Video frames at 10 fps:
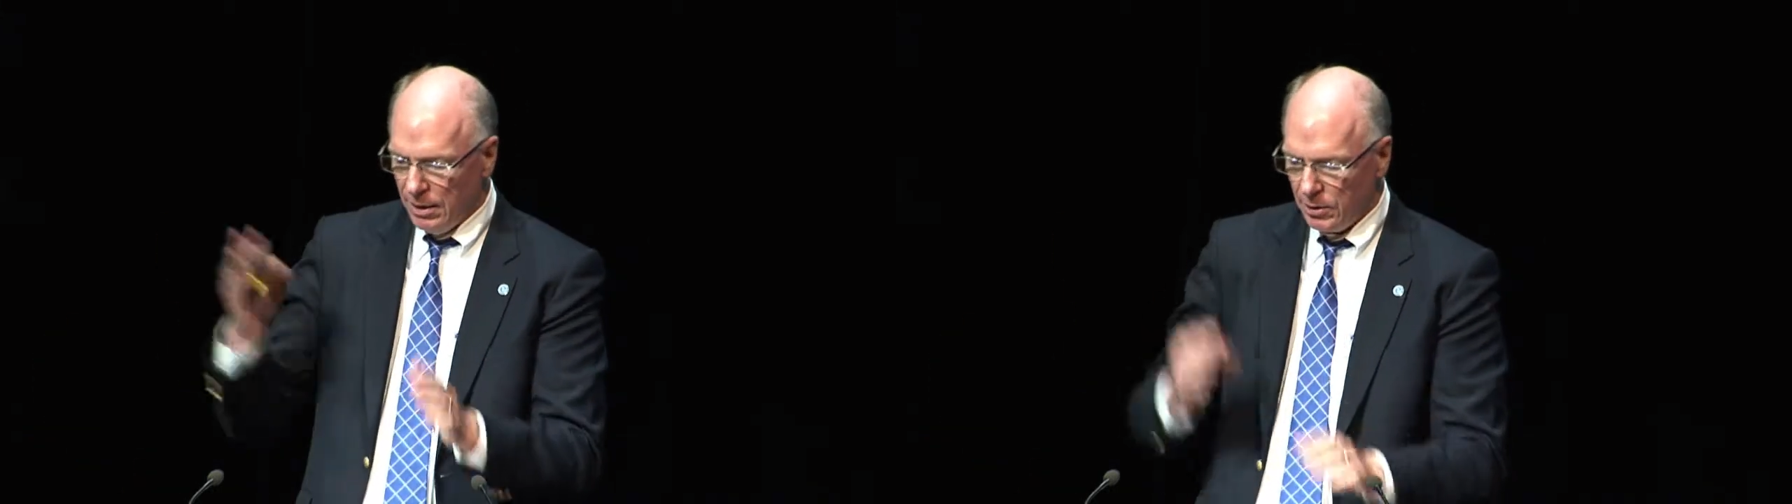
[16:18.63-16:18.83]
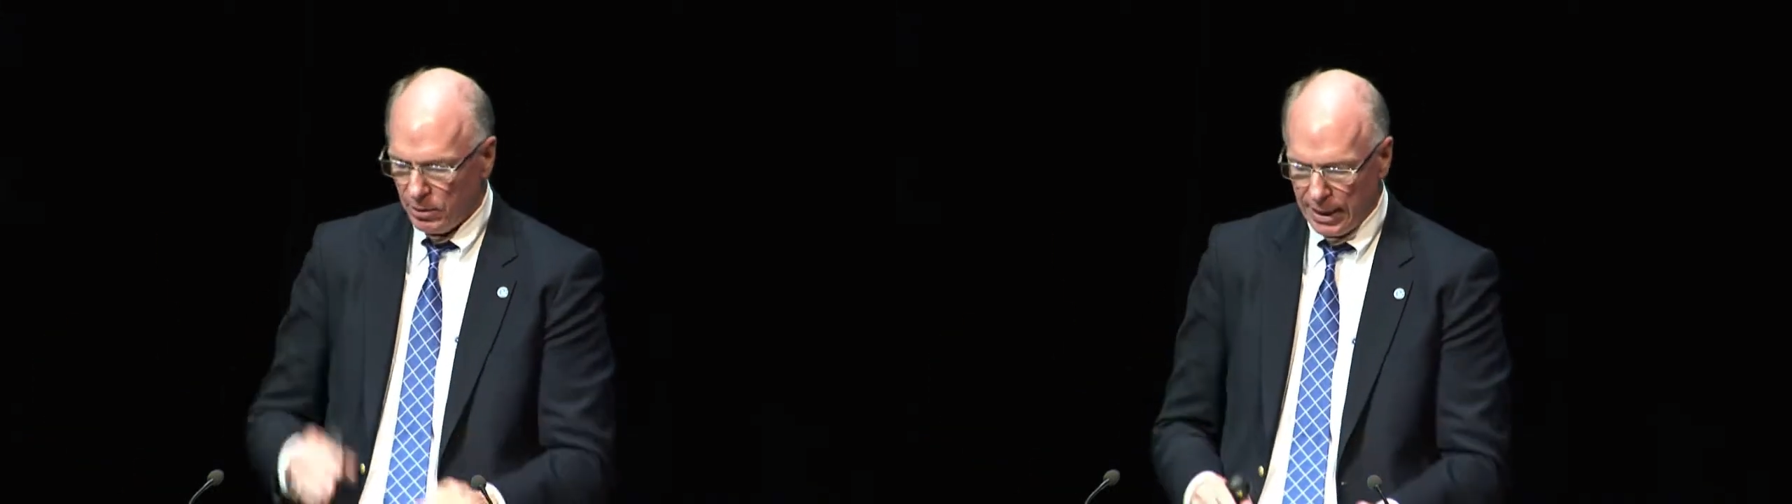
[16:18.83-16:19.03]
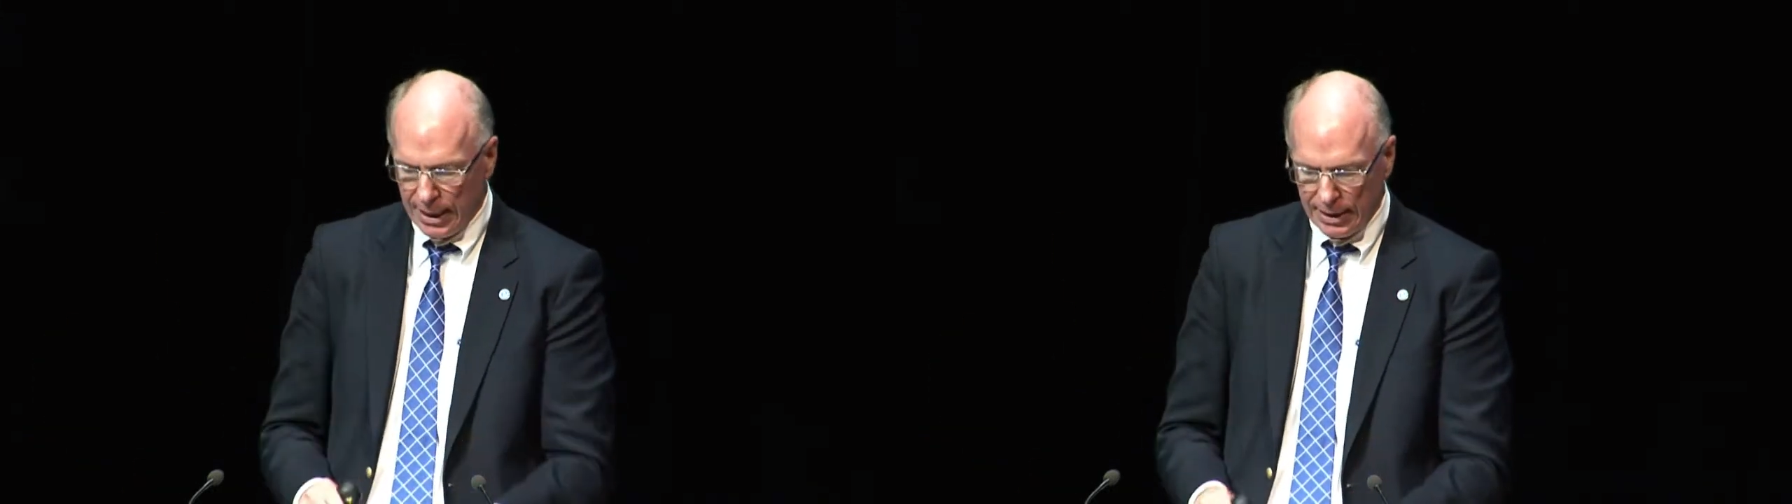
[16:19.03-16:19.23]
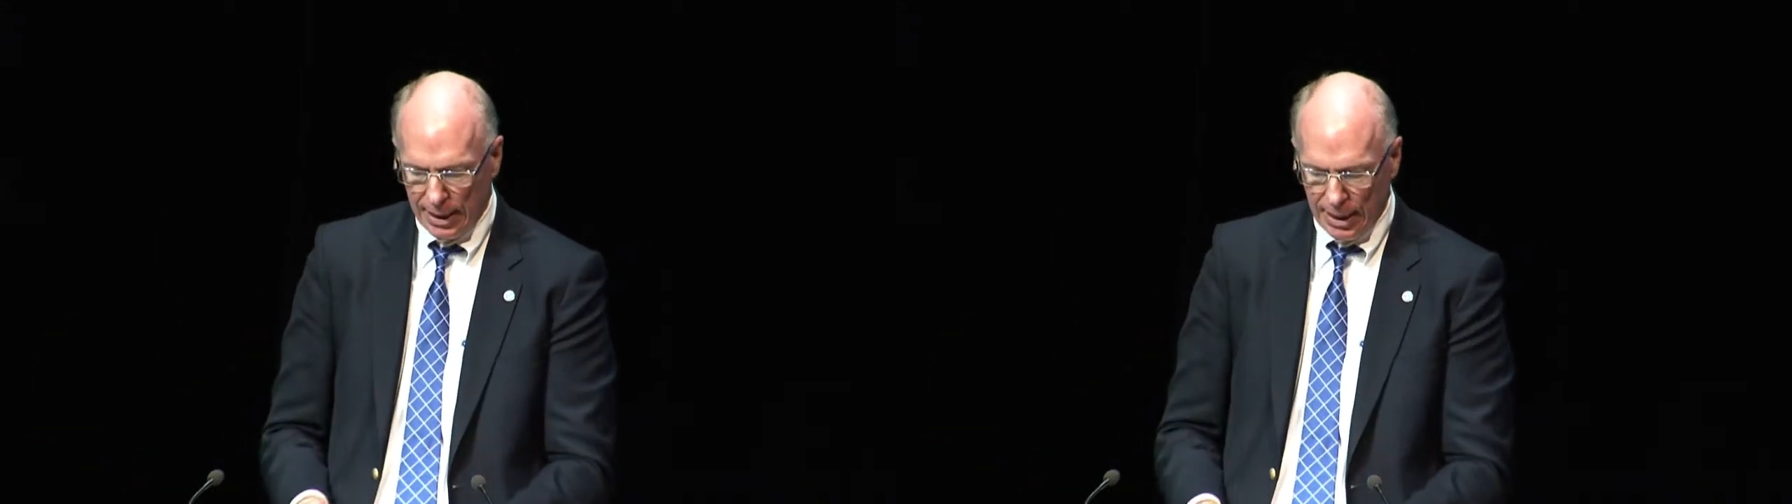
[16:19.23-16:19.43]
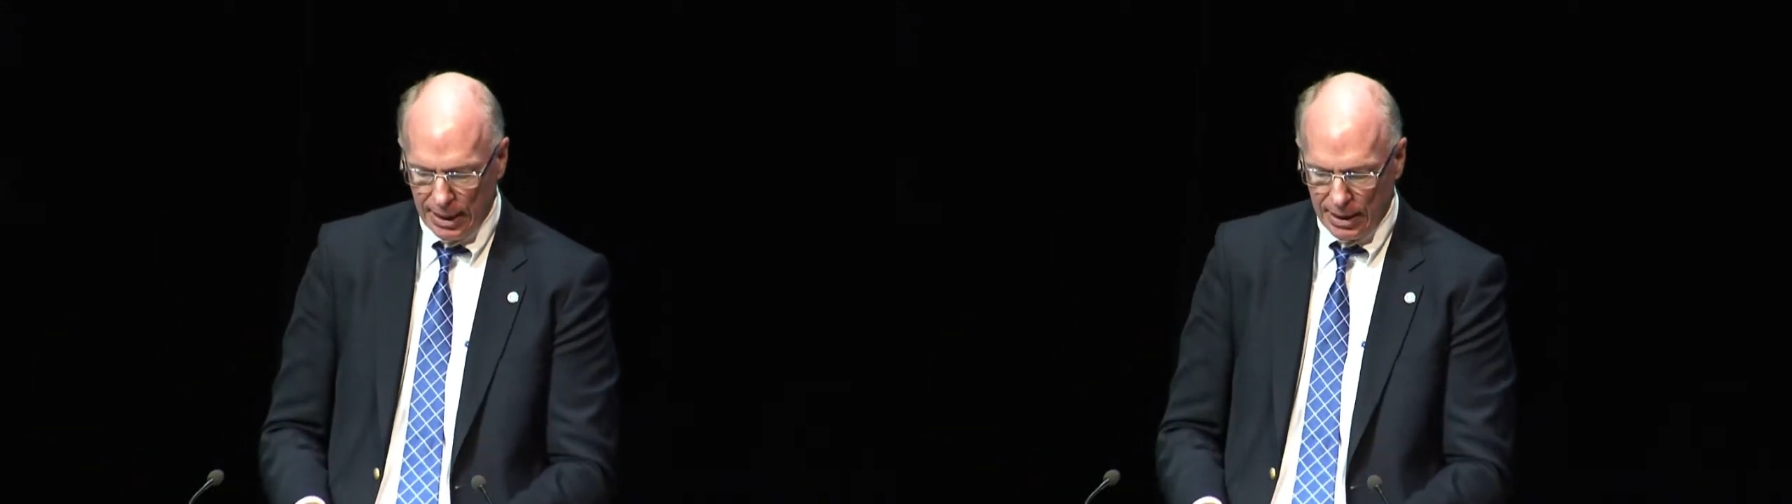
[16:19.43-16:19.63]
you'll get
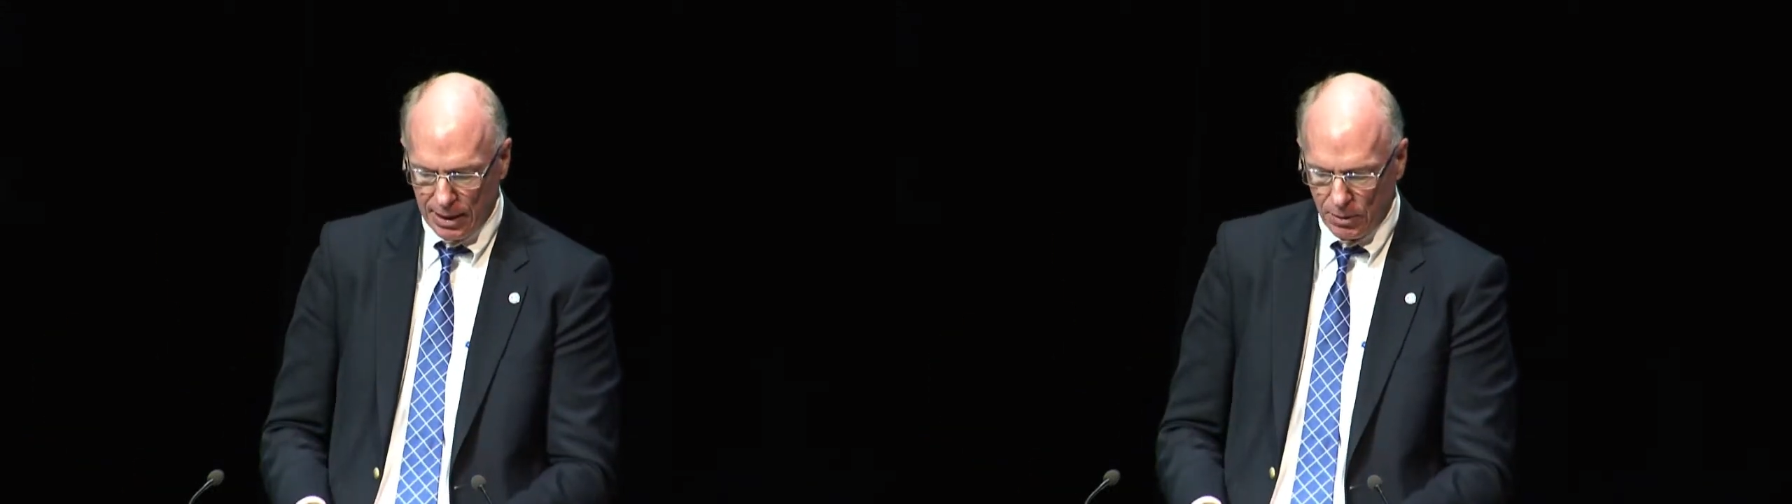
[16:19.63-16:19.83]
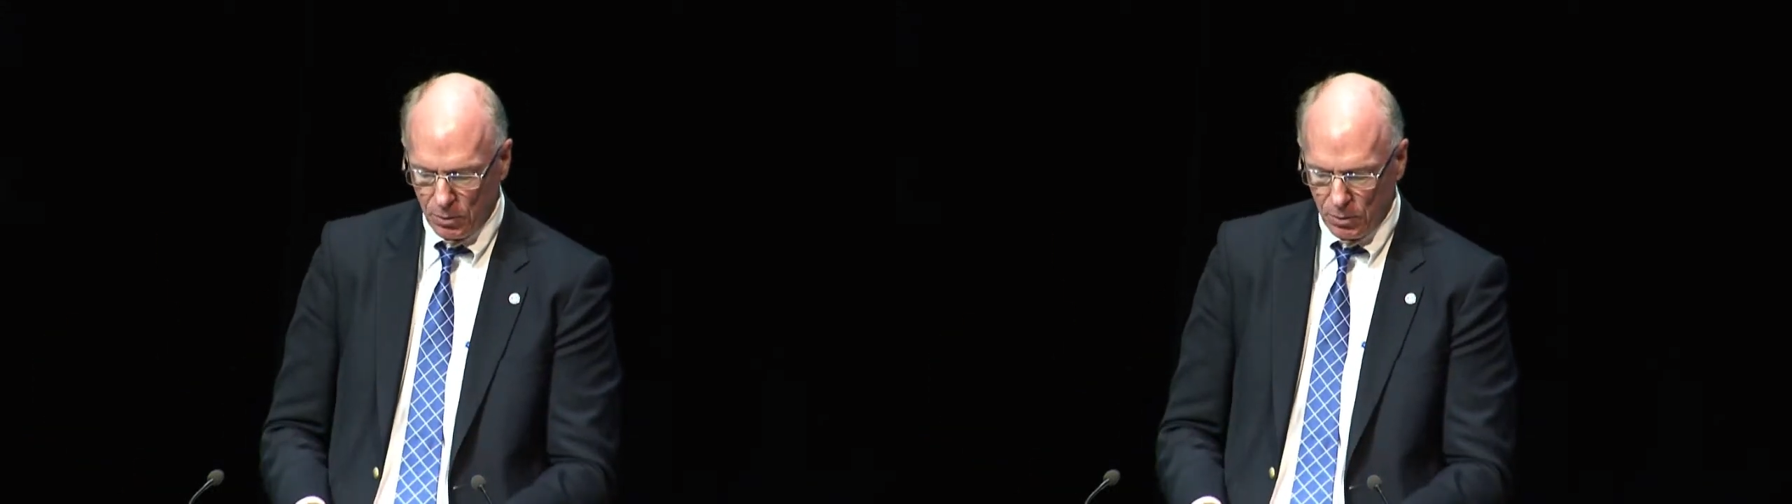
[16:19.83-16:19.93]
a